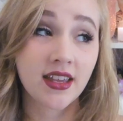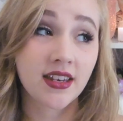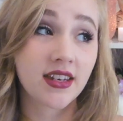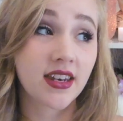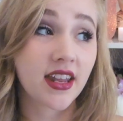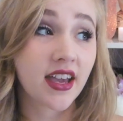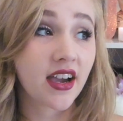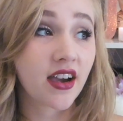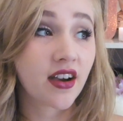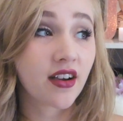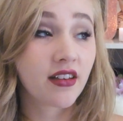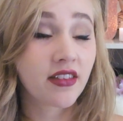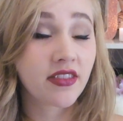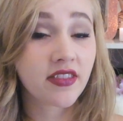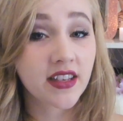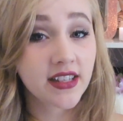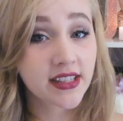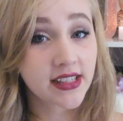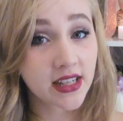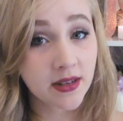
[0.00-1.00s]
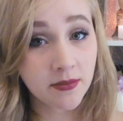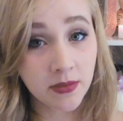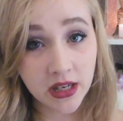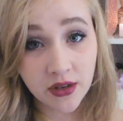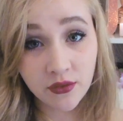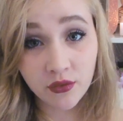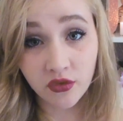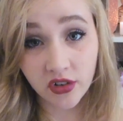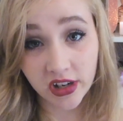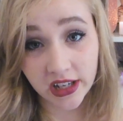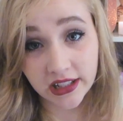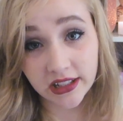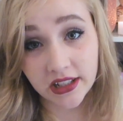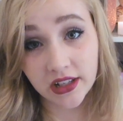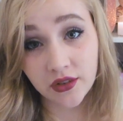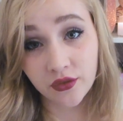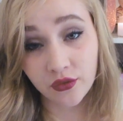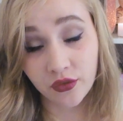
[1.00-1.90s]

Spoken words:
Now, this can be really,